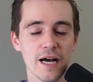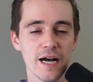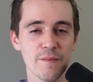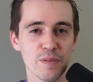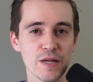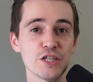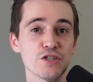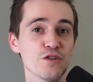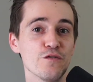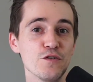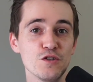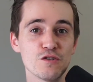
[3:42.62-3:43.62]
pleasure in the
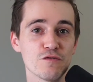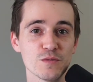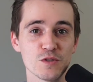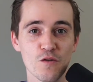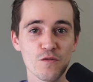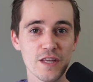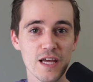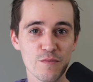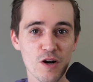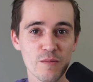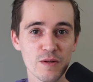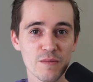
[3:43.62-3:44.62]
future from solving that
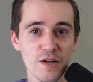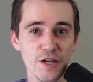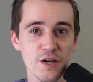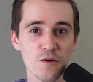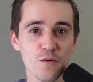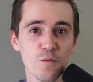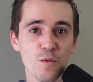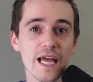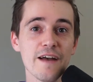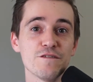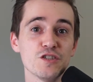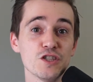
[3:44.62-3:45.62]
problem? We
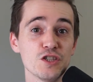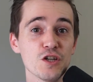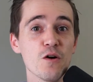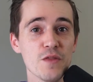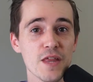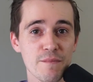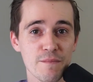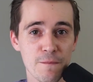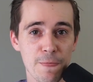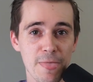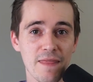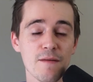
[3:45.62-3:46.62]
have to show them.
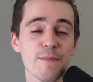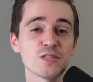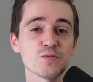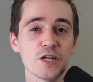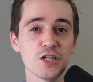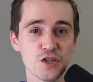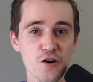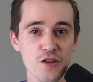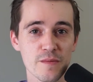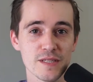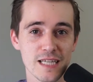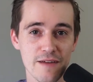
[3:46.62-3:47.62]
And the best way to show
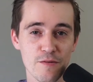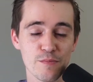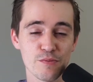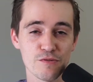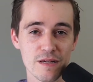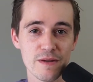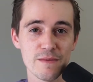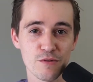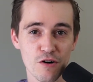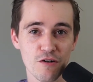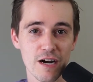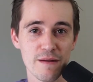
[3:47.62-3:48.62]
them is to have a premium
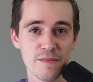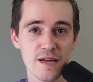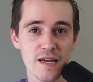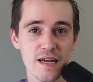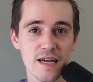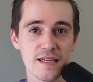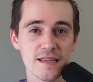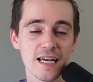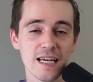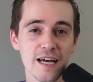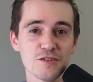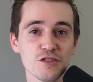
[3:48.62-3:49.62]
program that
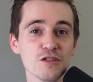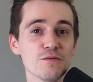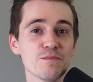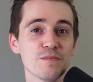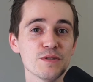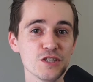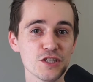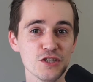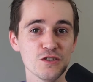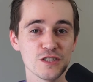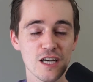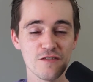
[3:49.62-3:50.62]
allows you to position
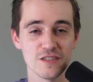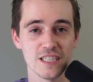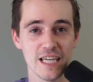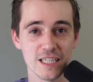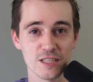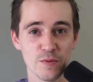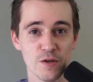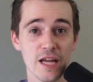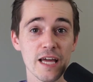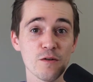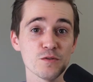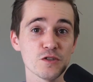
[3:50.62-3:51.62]
yourself as the expert
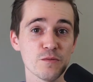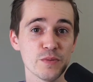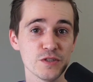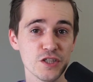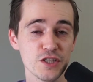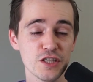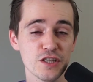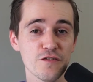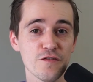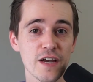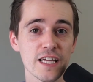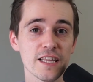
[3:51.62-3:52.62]
and also position the
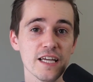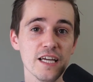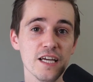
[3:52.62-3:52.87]
fact that